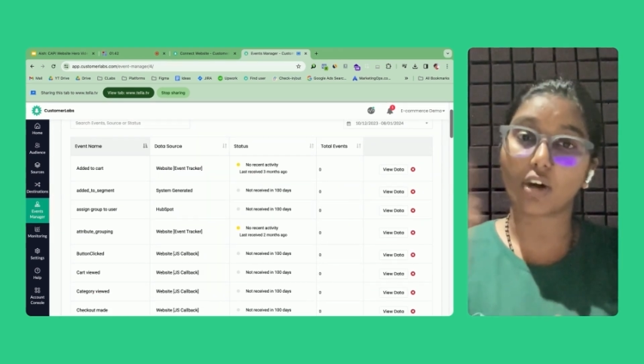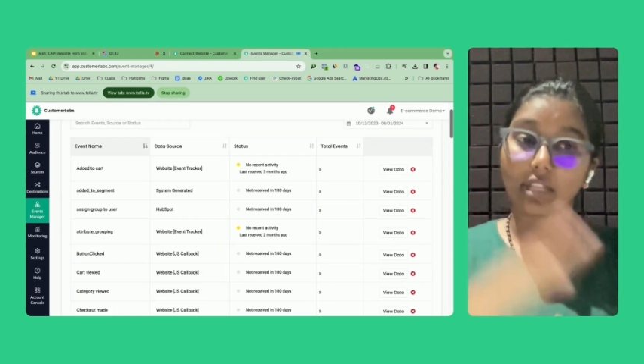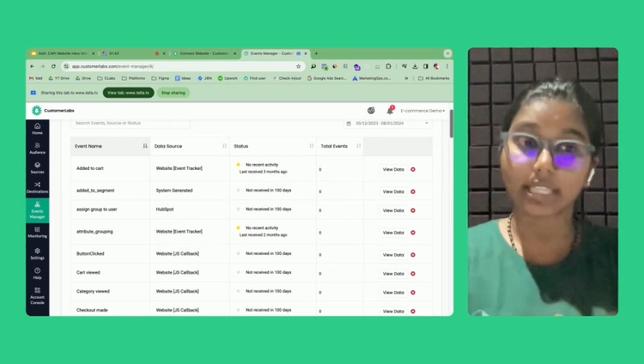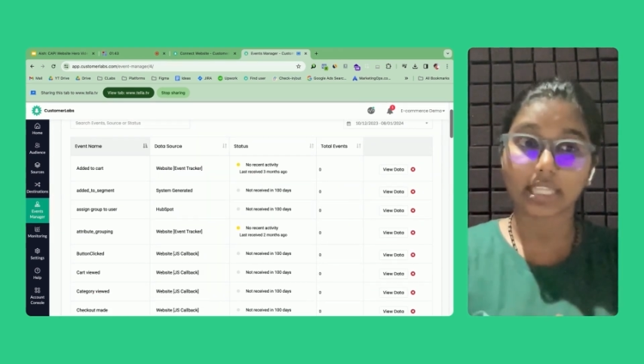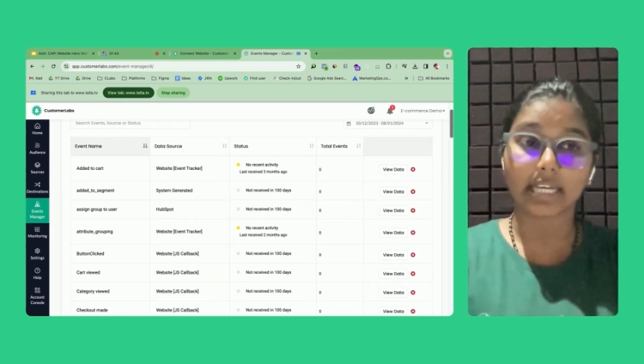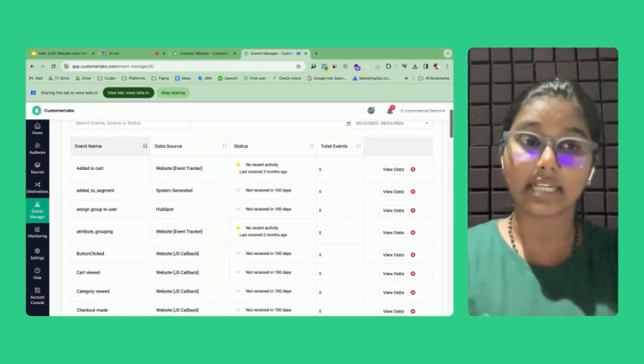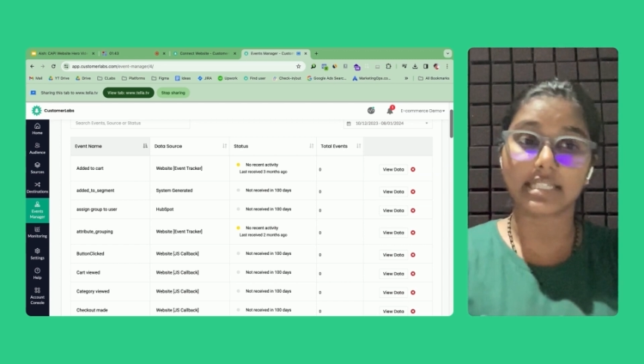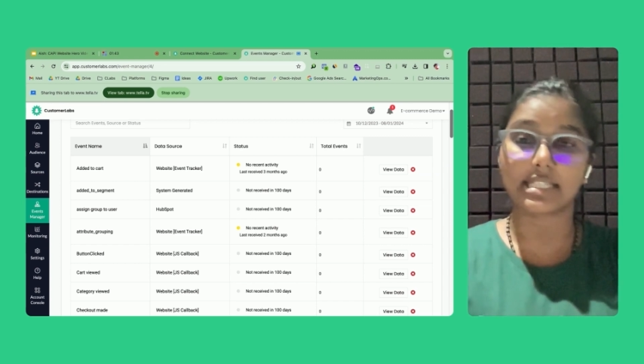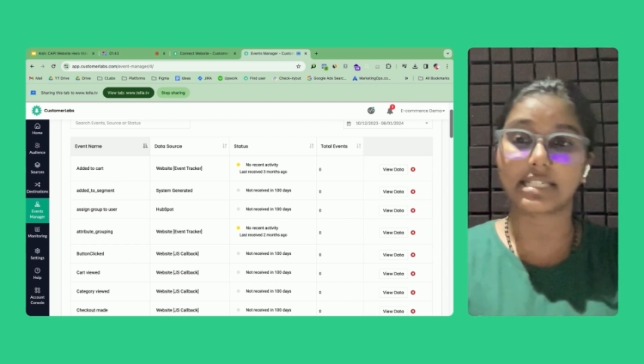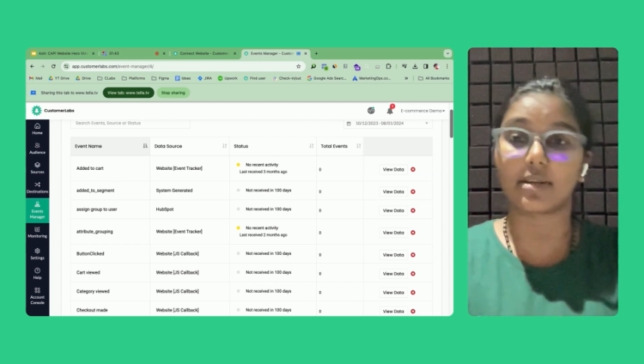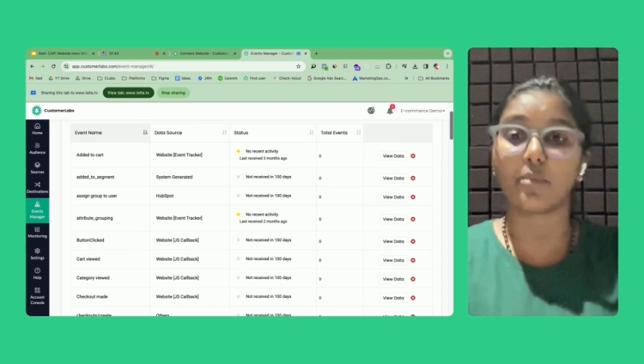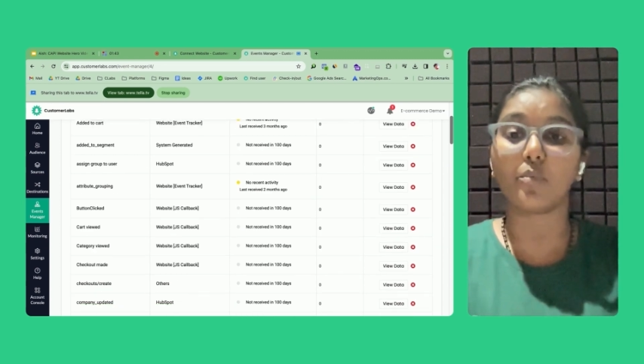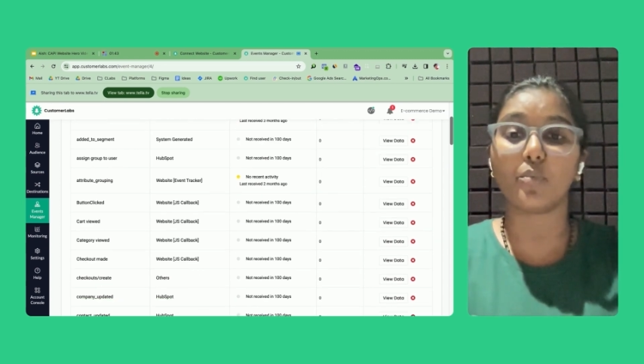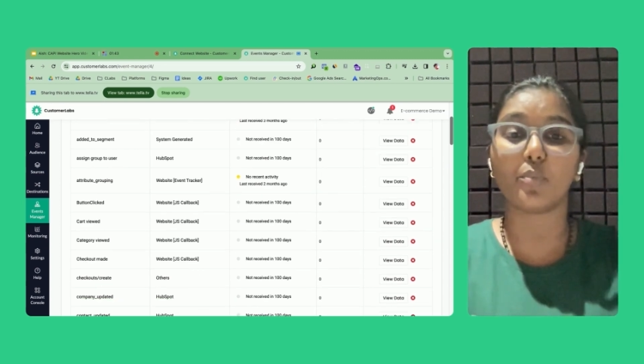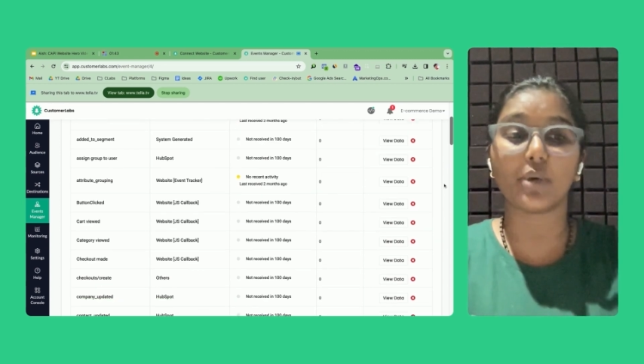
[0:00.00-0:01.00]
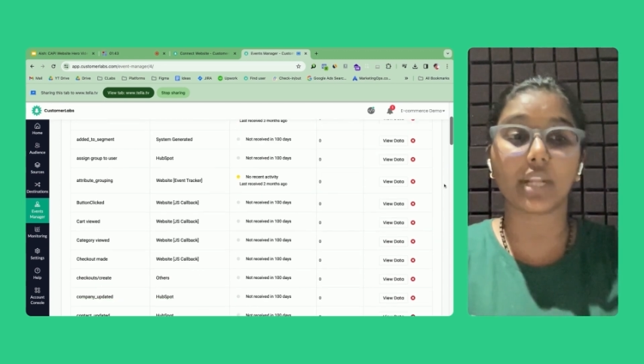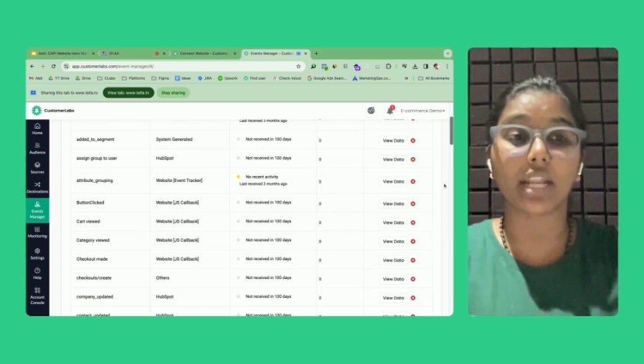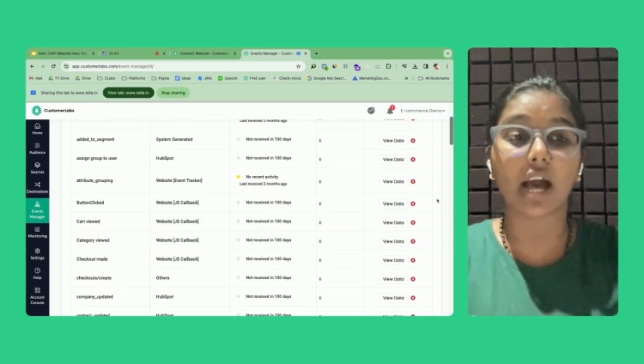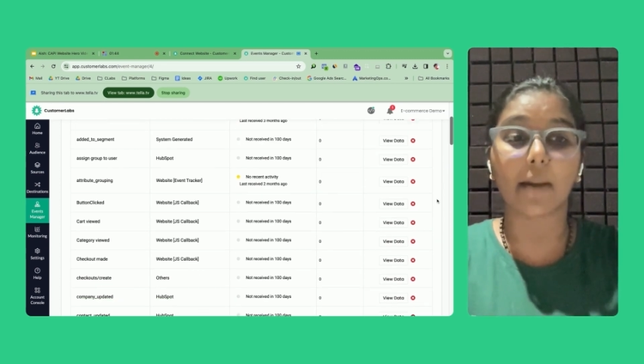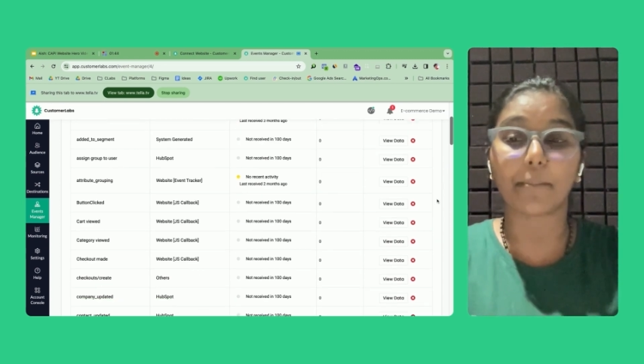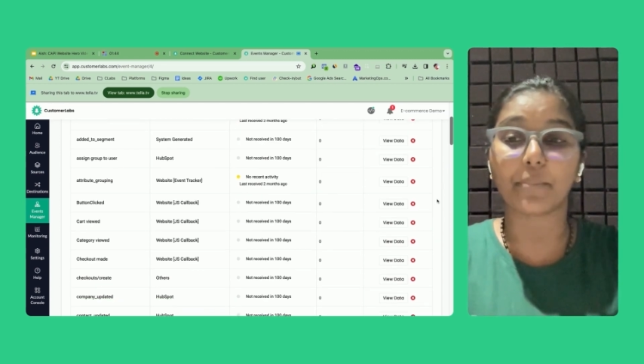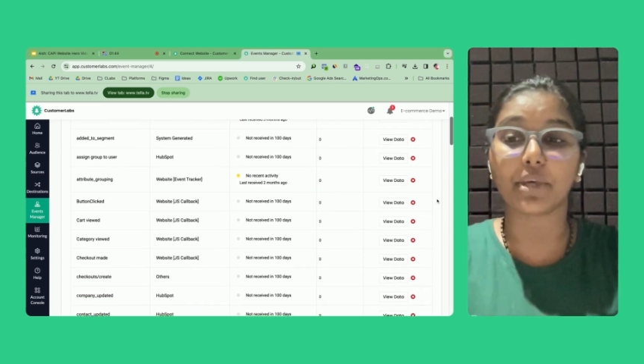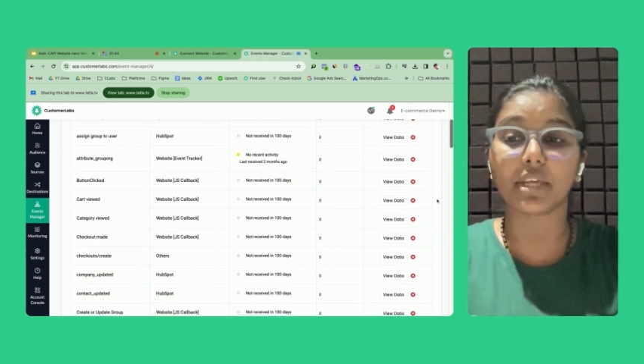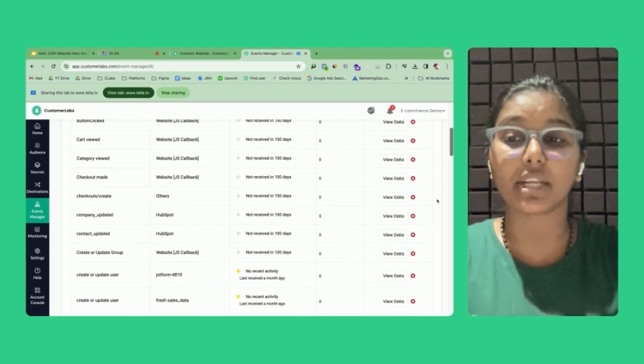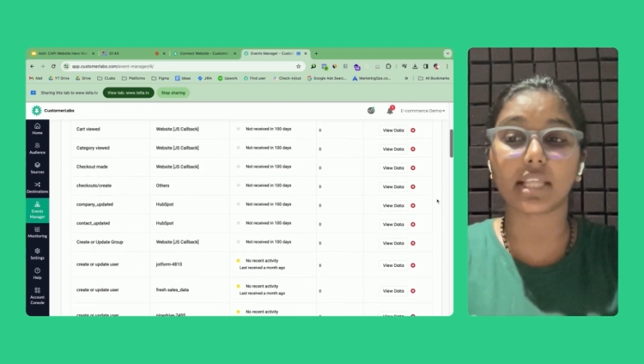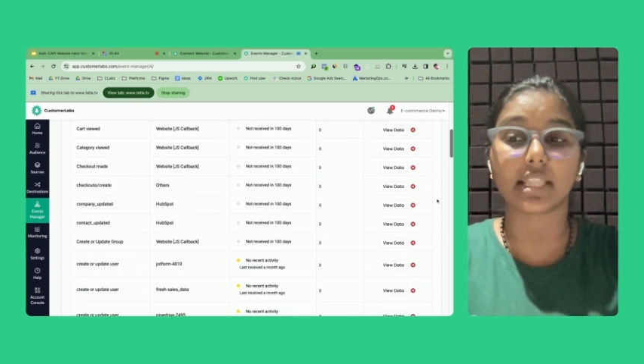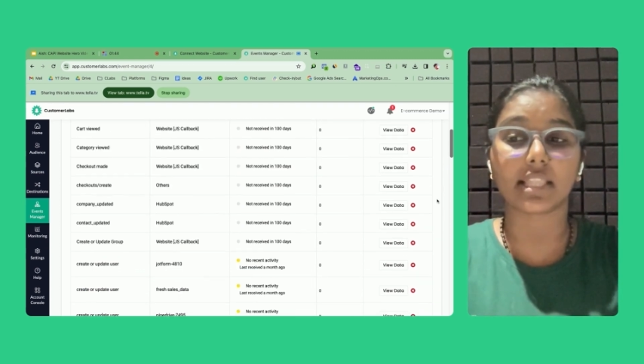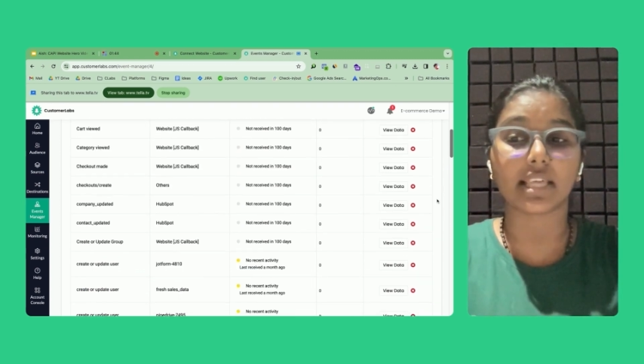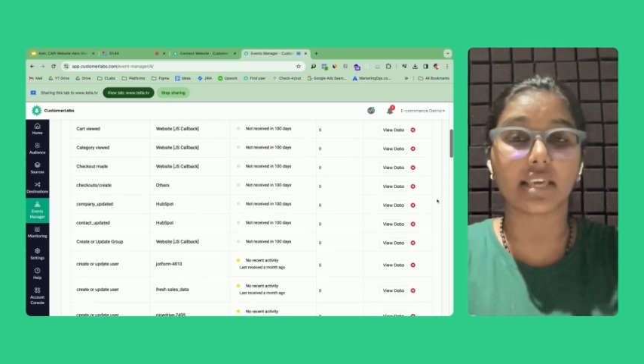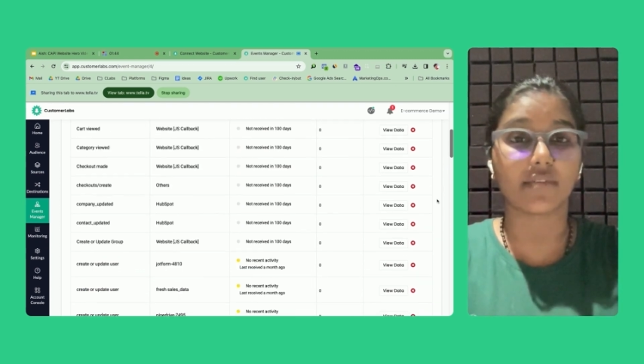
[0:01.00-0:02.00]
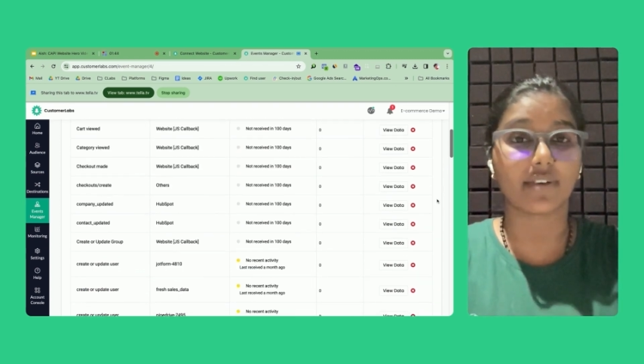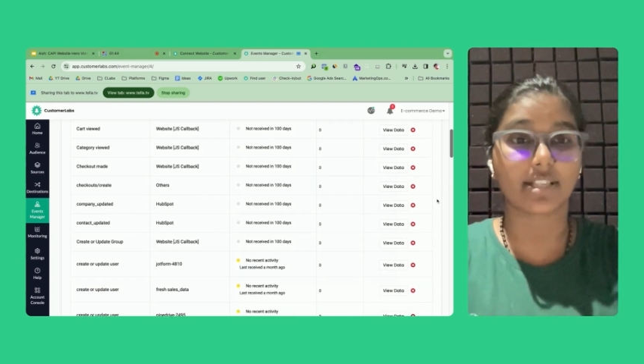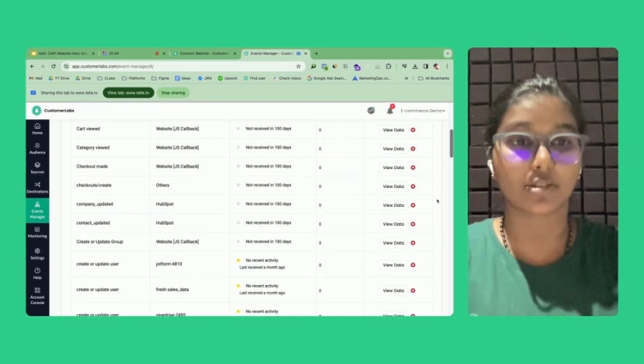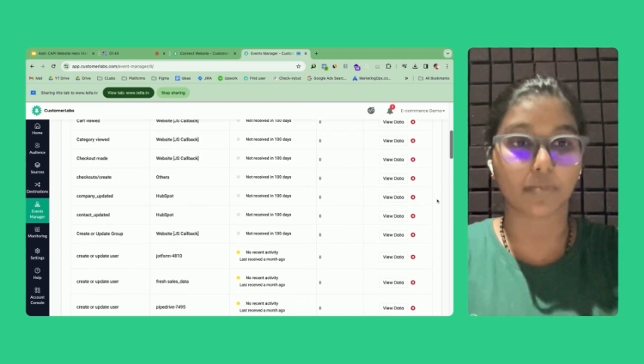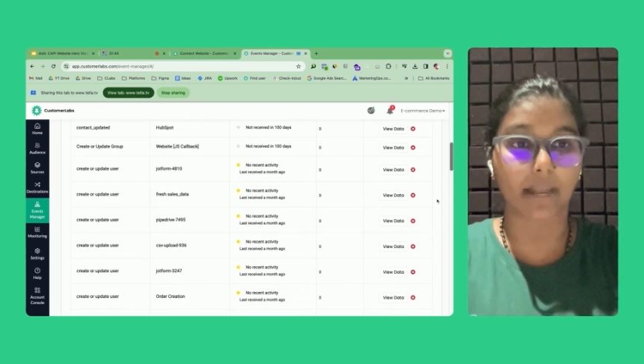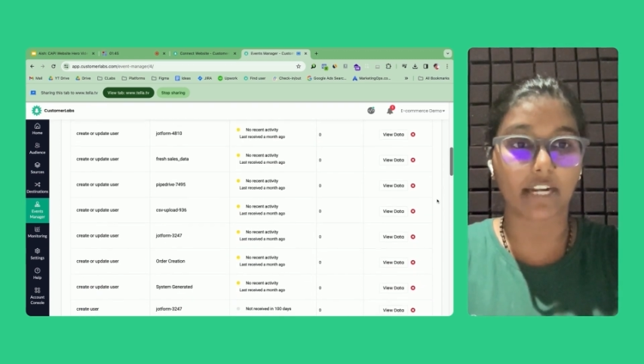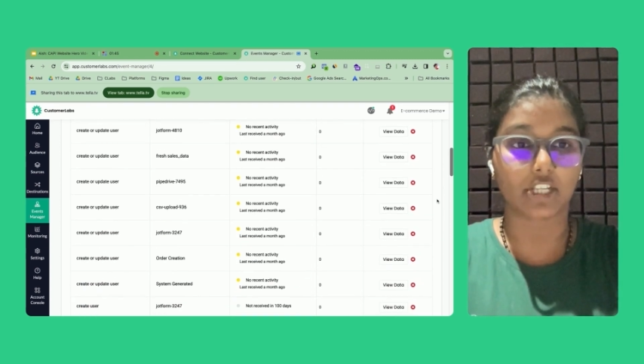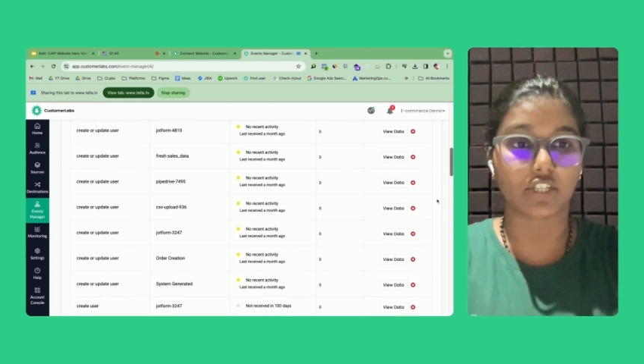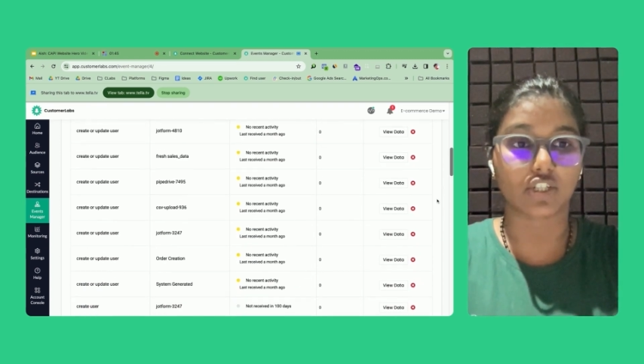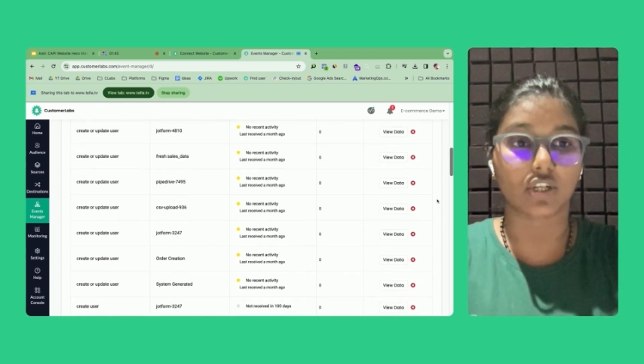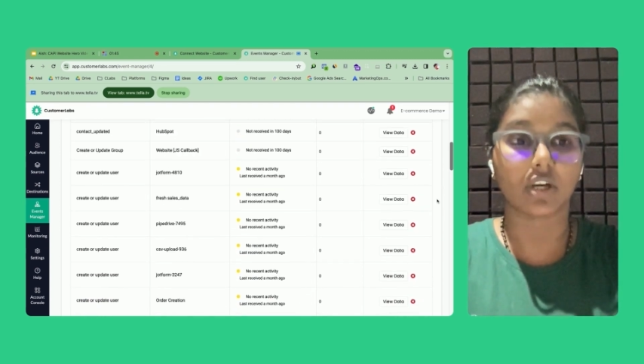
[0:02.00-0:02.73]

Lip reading: or the custom, will appear in the events manager.